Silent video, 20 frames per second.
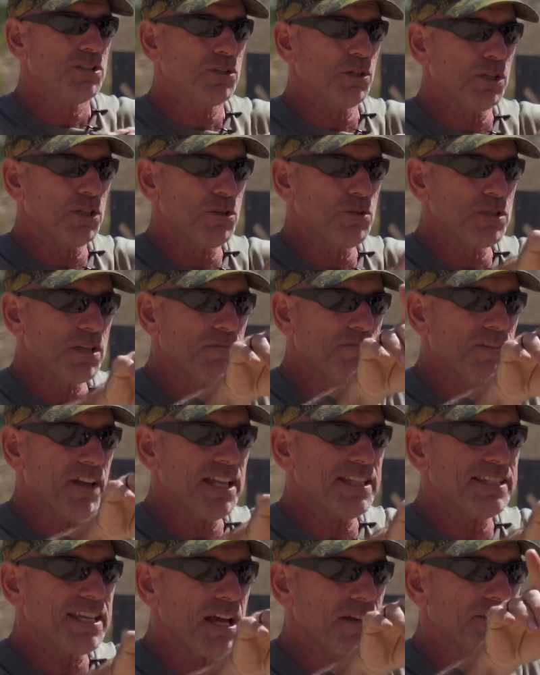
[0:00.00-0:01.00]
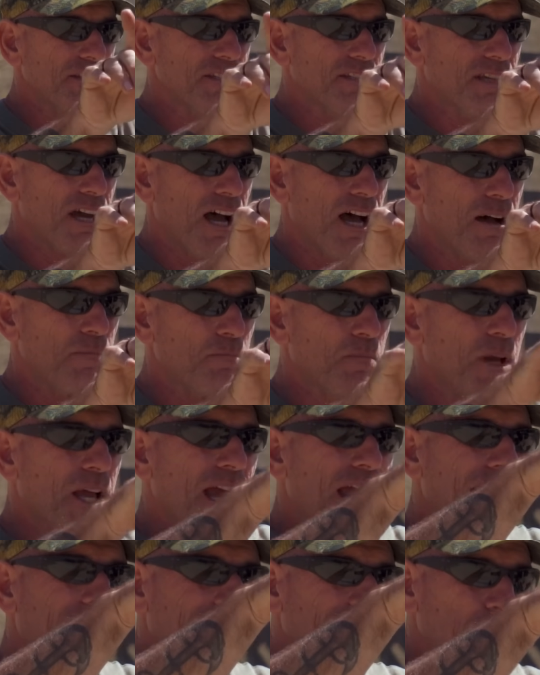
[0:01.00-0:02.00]
so it usually vents out the top
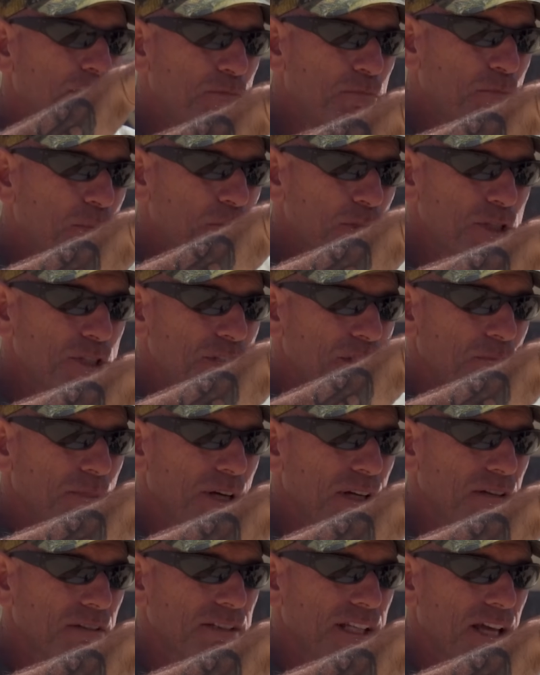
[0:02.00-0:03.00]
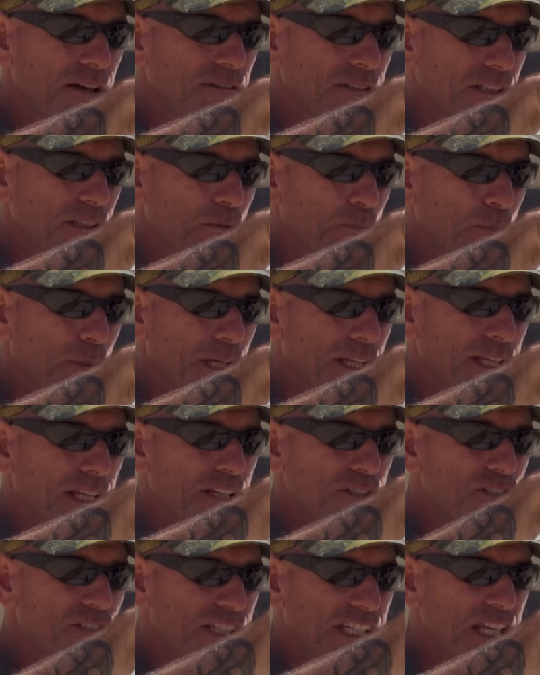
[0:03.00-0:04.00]
and helps push the barrel down a little bit
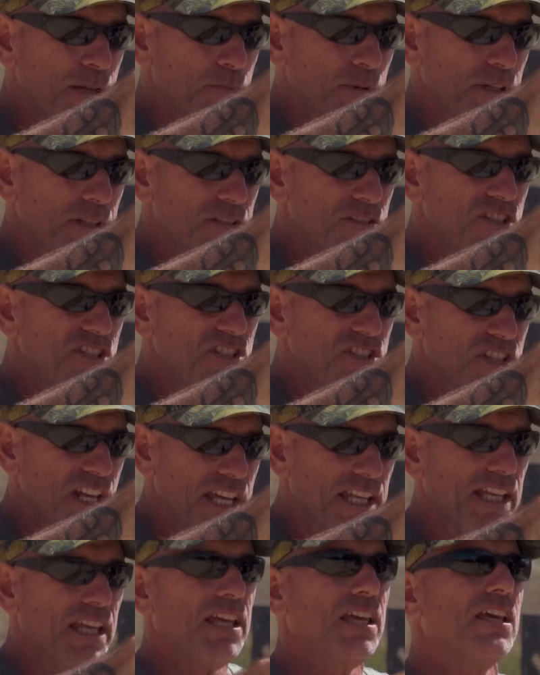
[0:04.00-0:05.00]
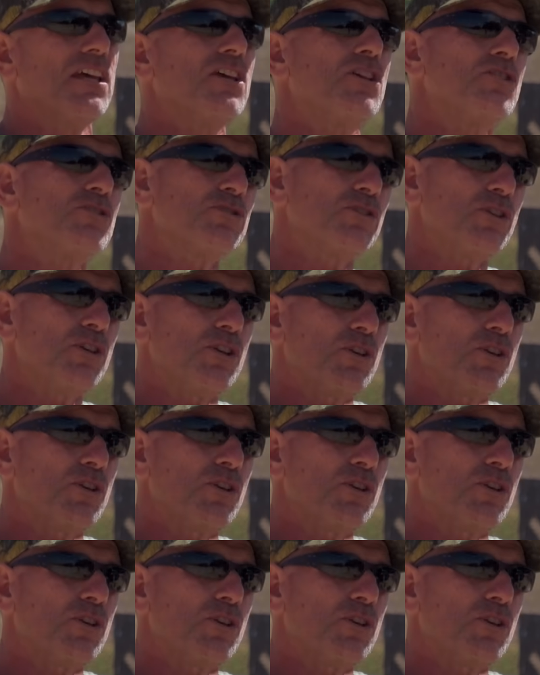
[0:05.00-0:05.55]
and just keep it steady so